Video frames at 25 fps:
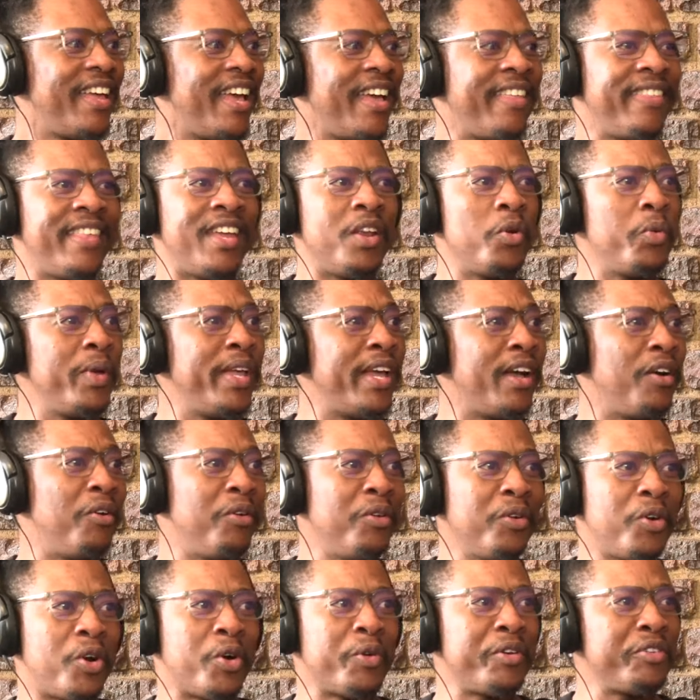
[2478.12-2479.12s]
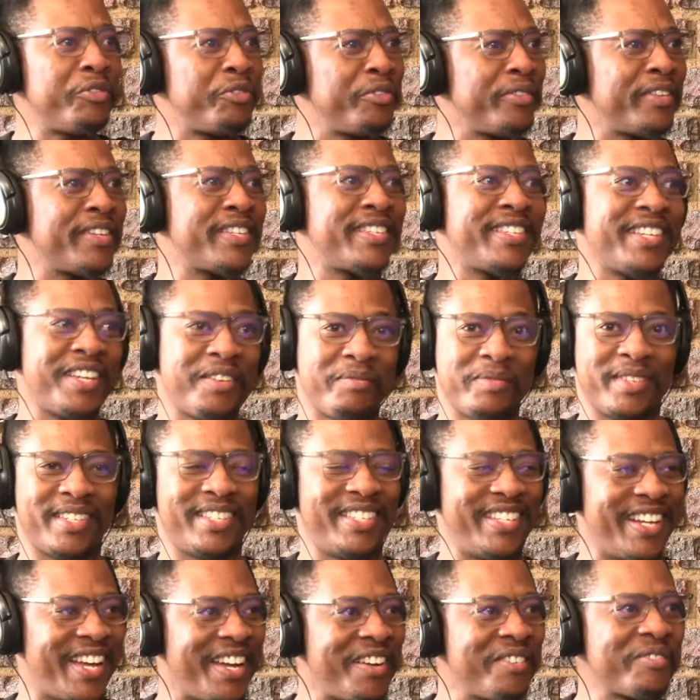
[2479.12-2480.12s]
and then we are all going through the same
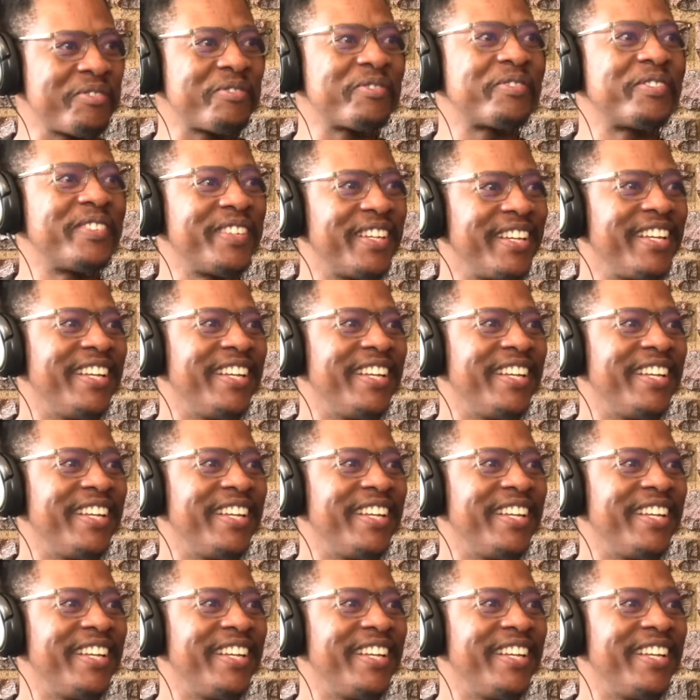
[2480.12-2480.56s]
stuff. We are,